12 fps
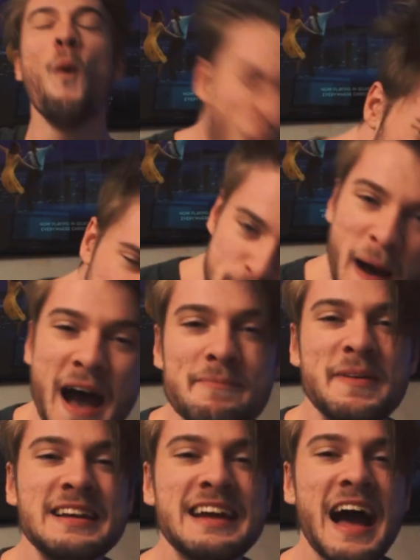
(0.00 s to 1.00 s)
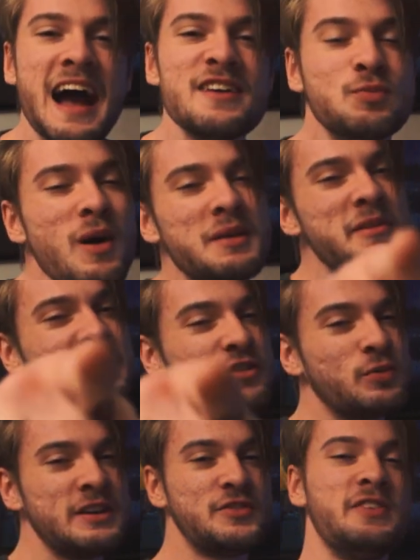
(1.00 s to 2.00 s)
What's poppin', guys? Welcome to
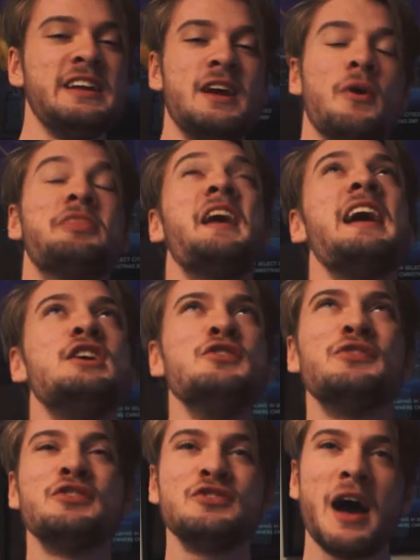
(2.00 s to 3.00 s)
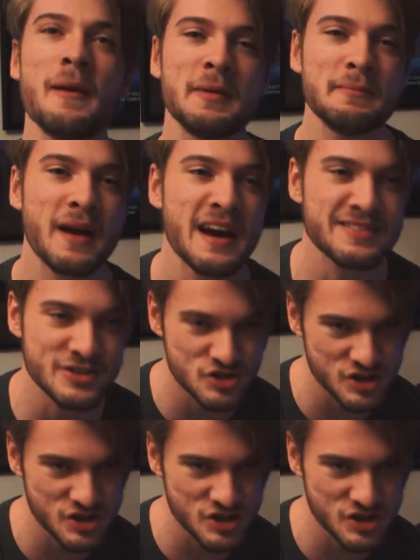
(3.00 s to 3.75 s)
this week's video. Thank you for stopping by the